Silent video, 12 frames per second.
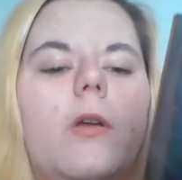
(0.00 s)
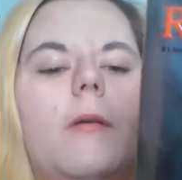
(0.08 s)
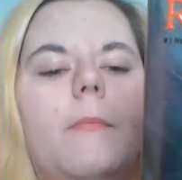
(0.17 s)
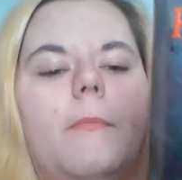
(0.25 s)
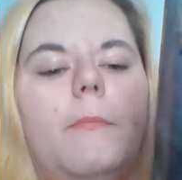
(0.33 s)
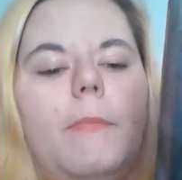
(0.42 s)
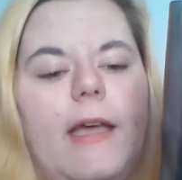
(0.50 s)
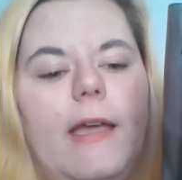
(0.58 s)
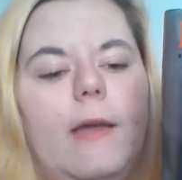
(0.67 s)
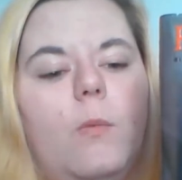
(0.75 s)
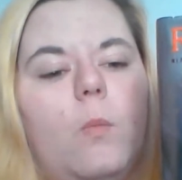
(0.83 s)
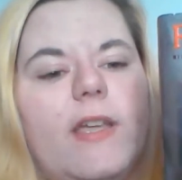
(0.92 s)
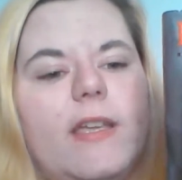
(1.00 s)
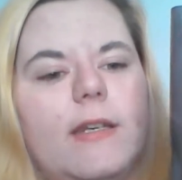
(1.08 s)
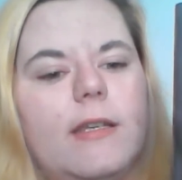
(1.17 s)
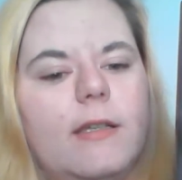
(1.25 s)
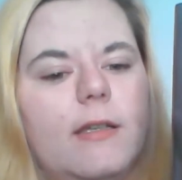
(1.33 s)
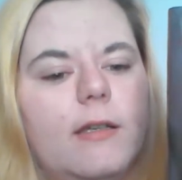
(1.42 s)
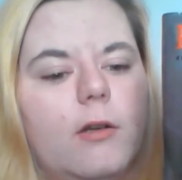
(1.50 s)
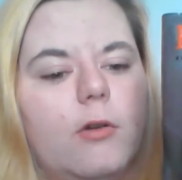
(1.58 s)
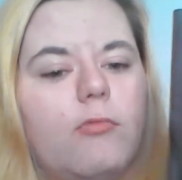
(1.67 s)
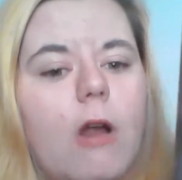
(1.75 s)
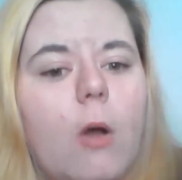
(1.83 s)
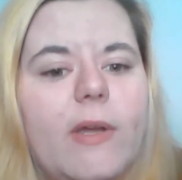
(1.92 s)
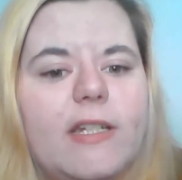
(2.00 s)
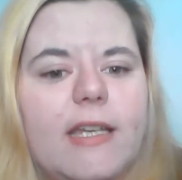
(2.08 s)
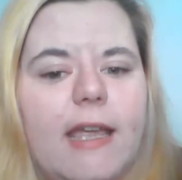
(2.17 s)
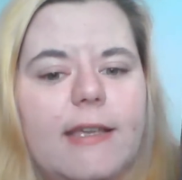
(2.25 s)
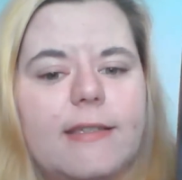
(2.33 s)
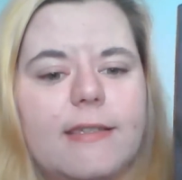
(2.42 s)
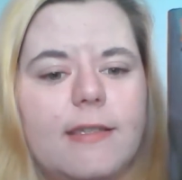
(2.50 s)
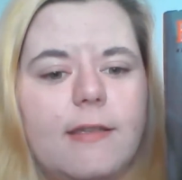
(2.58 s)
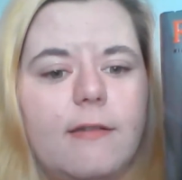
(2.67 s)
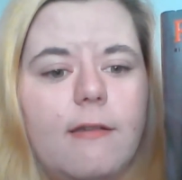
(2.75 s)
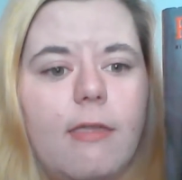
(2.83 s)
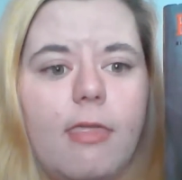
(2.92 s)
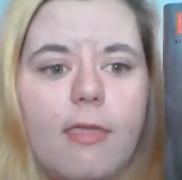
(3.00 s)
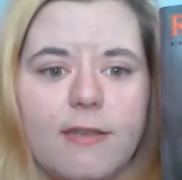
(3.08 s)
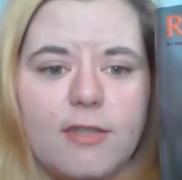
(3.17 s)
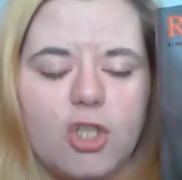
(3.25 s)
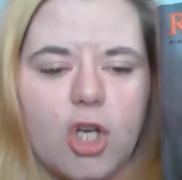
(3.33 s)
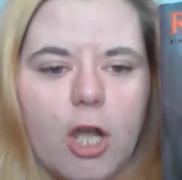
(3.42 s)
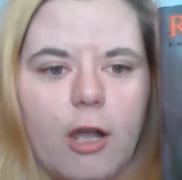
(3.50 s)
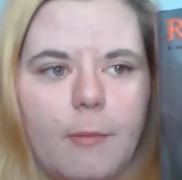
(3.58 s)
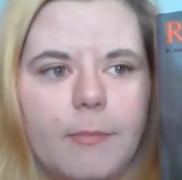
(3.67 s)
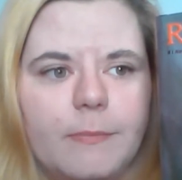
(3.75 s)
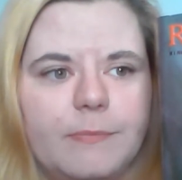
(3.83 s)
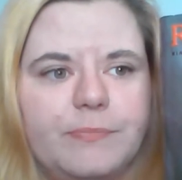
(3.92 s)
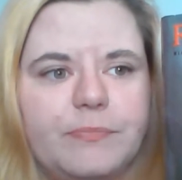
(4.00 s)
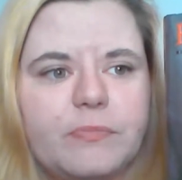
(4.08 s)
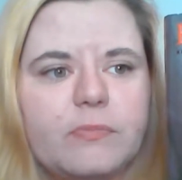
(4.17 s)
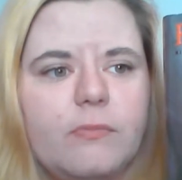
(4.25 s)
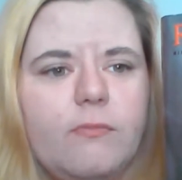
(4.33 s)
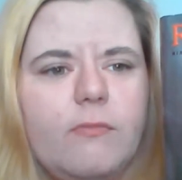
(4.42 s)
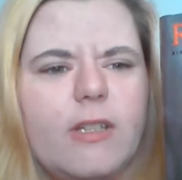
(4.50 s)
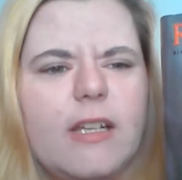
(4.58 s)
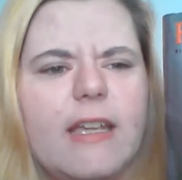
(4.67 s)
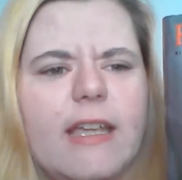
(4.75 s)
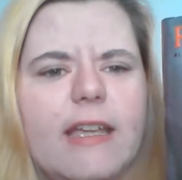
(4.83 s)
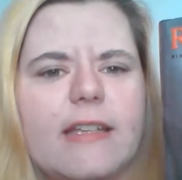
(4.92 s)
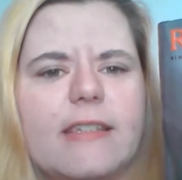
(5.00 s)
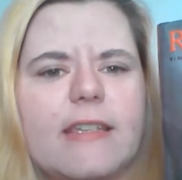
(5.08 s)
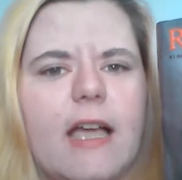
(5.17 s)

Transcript: But when Rowan takes this job, it's kind